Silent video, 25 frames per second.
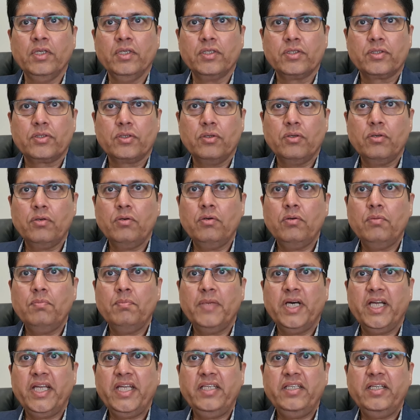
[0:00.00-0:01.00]
So
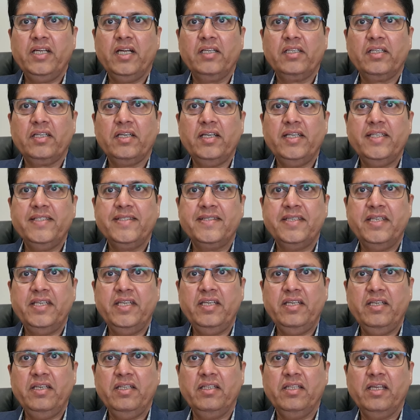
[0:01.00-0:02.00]
my data is
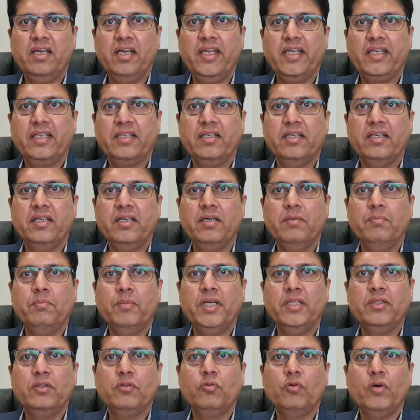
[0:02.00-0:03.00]
here, like
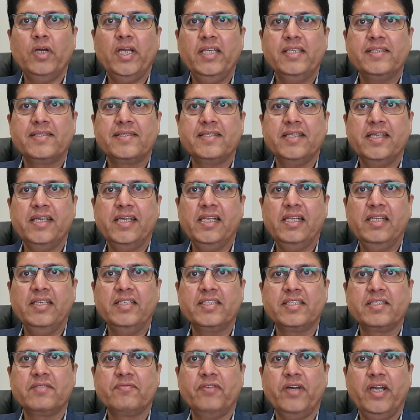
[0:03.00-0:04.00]
month-wise sale
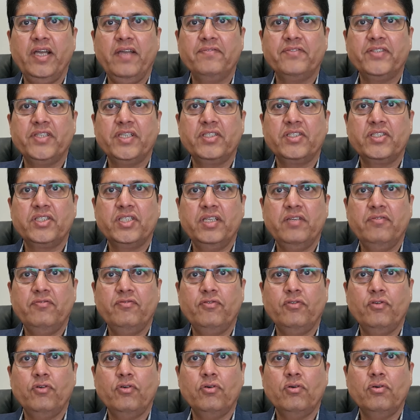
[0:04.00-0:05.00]
is
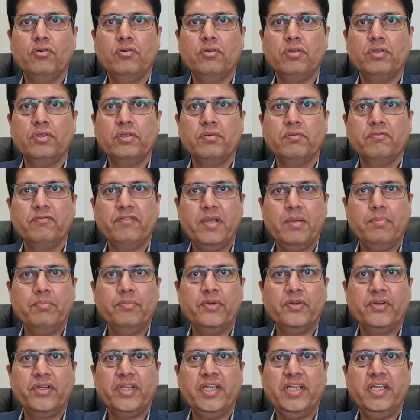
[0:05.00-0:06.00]
564
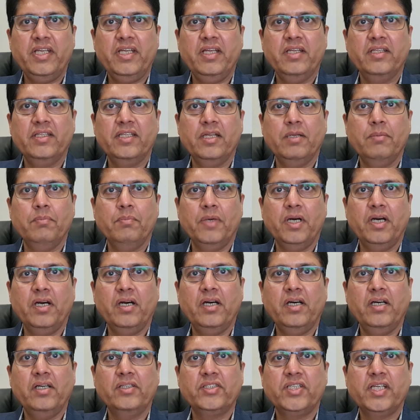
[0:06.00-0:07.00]
February and then
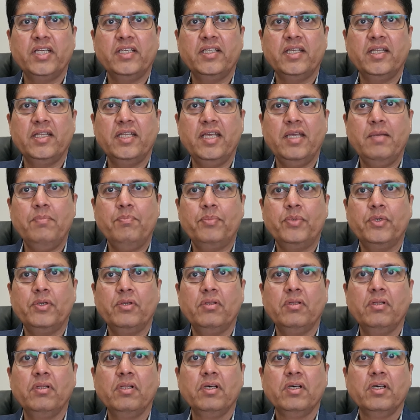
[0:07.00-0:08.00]
March and then
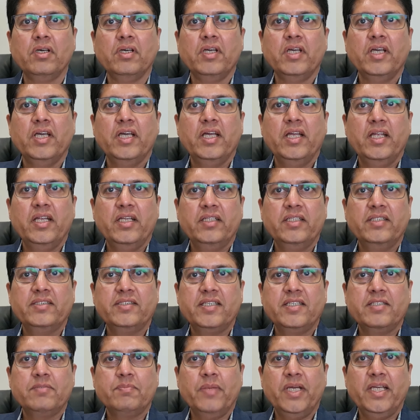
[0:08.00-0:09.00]
April, and this
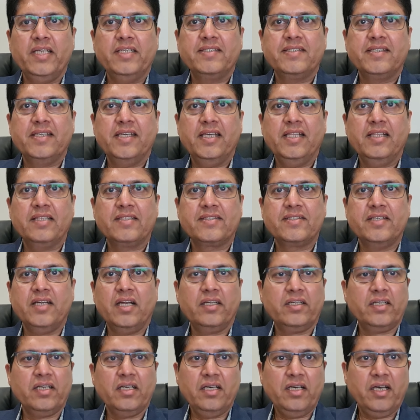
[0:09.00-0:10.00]
is my sales
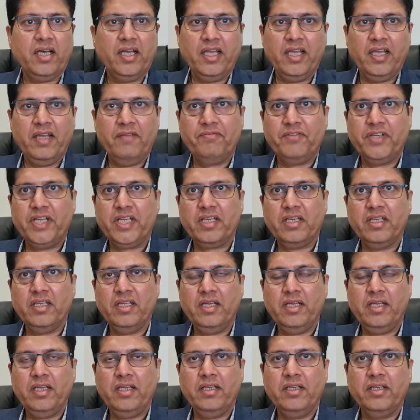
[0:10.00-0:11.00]
data. I have taken
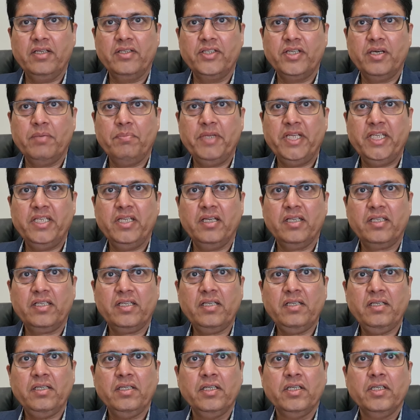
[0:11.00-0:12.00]
a dummy
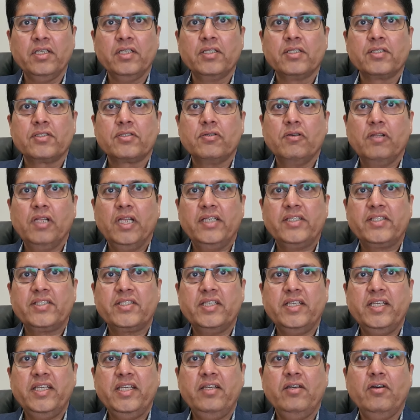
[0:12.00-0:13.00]
data. So let's
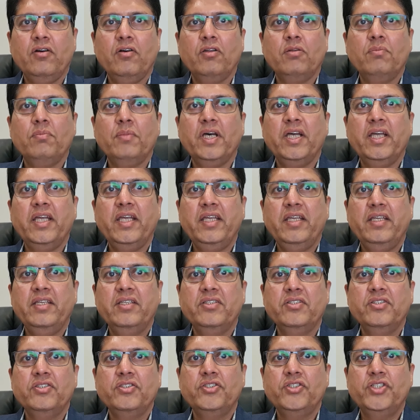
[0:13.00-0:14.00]
say on my
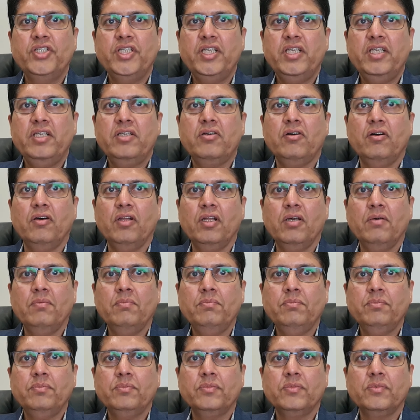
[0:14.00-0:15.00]
G
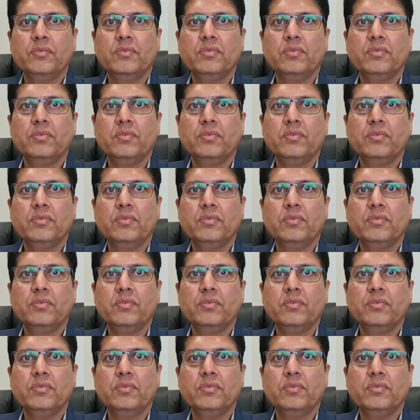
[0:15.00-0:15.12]
column,